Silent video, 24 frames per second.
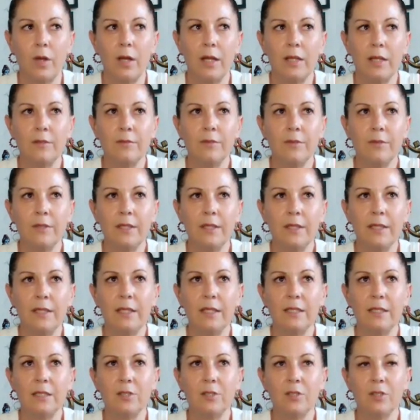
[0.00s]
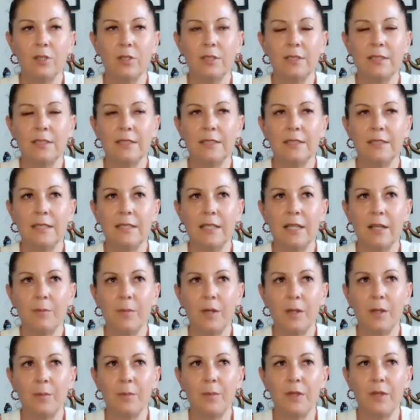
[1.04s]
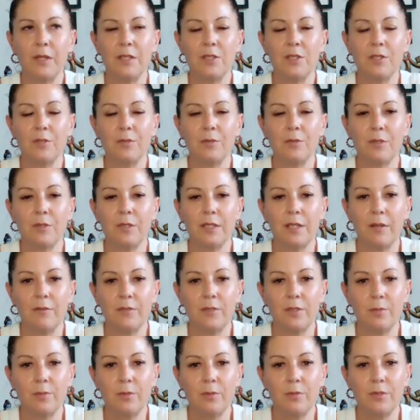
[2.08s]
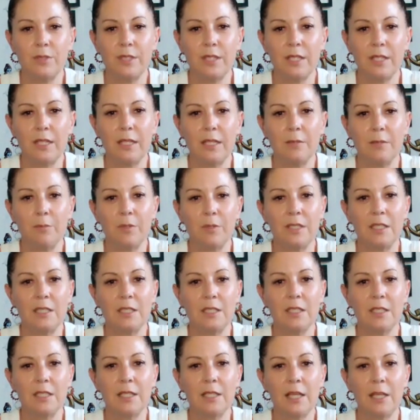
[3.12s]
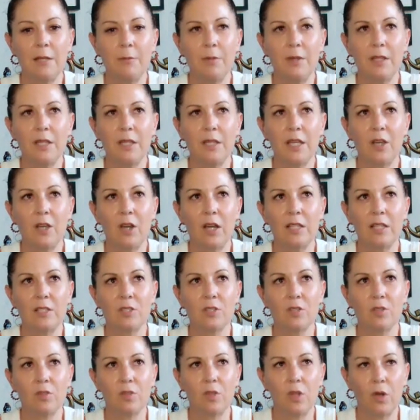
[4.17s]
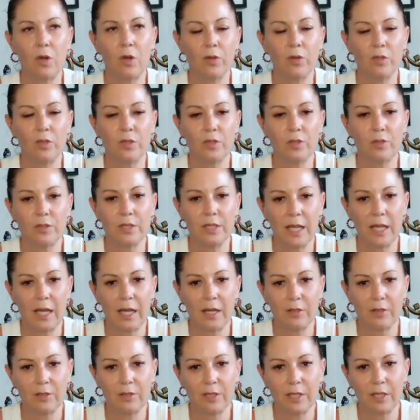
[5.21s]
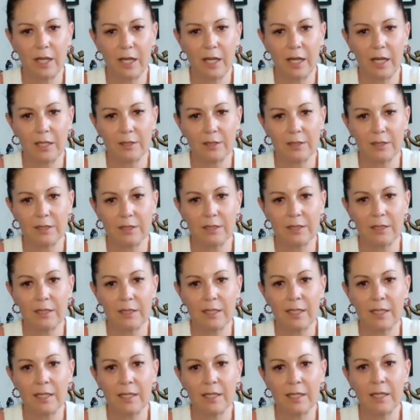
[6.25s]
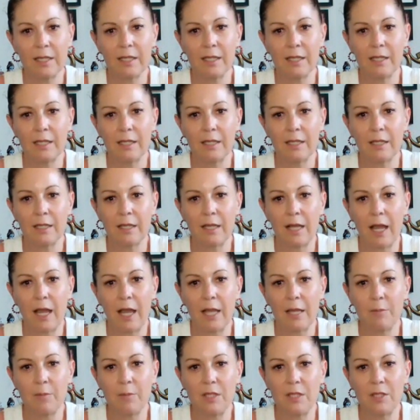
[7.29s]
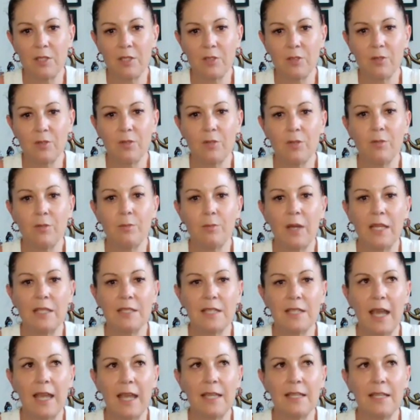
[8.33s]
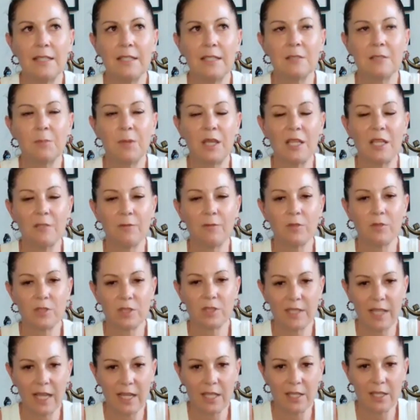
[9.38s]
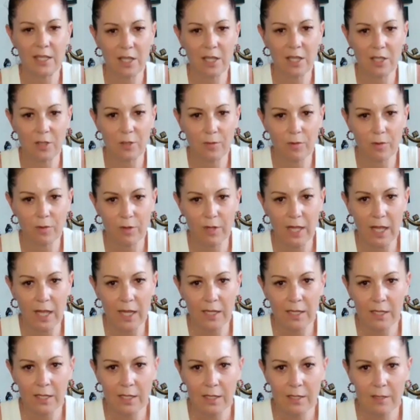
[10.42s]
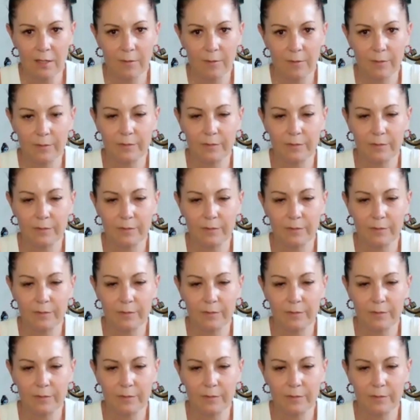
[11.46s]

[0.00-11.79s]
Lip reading: mindfully and consciously come up into a comfortable sitting position, keeping the eyes closed or downcast, aiming to maintain this peaceful state that you've created.